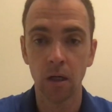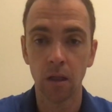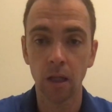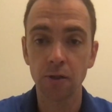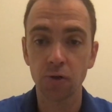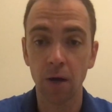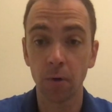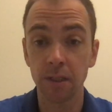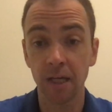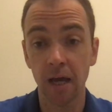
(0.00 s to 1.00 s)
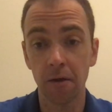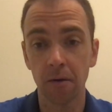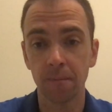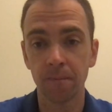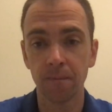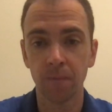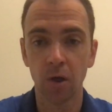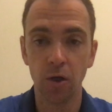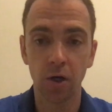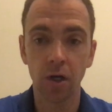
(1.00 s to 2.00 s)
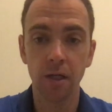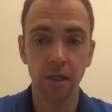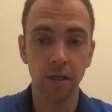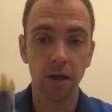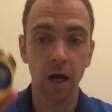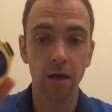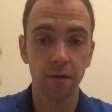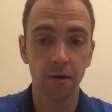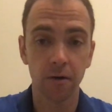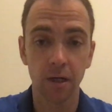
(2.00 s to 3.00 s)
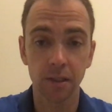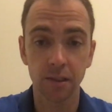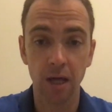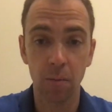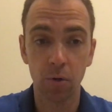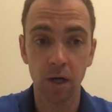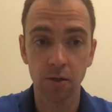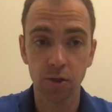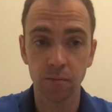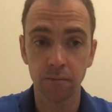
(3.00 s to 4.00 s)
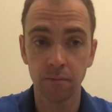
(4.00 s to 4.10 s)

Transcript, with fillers: Let's try one together. You're going to need either a stopwatch